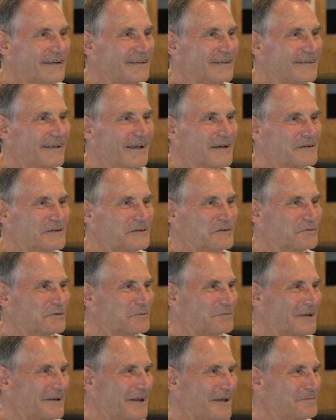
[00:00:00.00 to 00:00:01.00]
Hey, you would
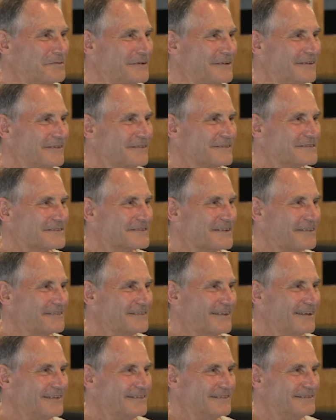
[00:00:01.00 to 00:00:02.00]
have been happy on
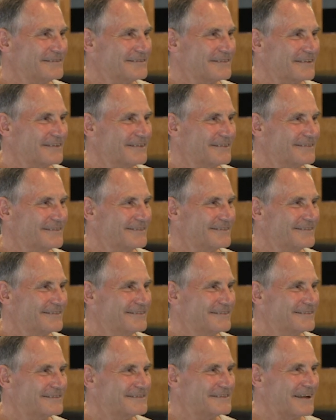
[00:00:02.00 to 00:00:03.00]
Sunday seeing
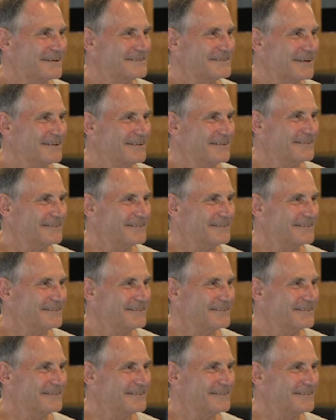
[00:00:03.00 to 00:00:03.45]
JJ.